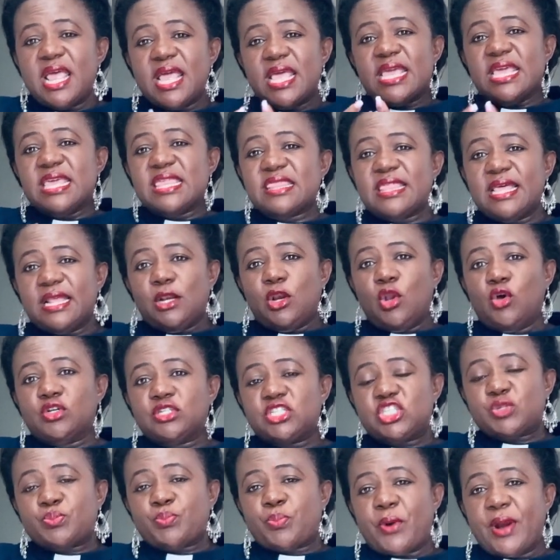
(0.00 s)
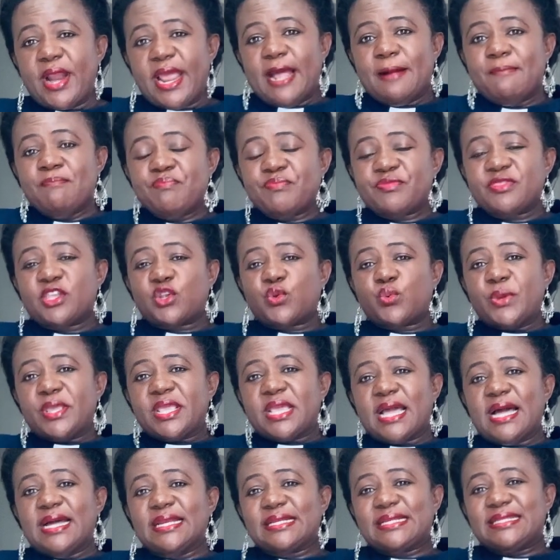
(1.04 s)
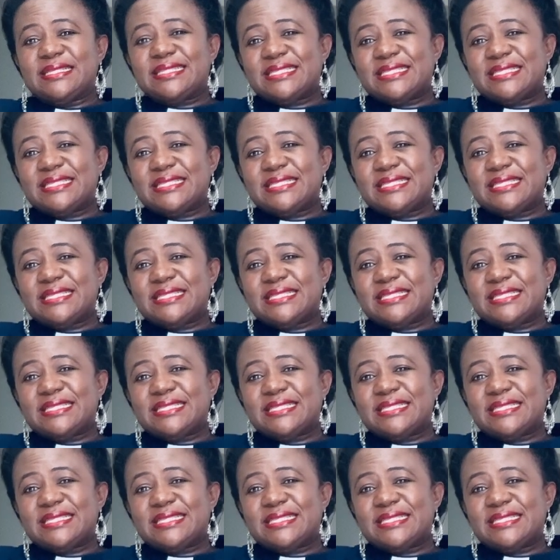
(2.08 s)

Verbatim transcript: in the Lord's Prayer that we can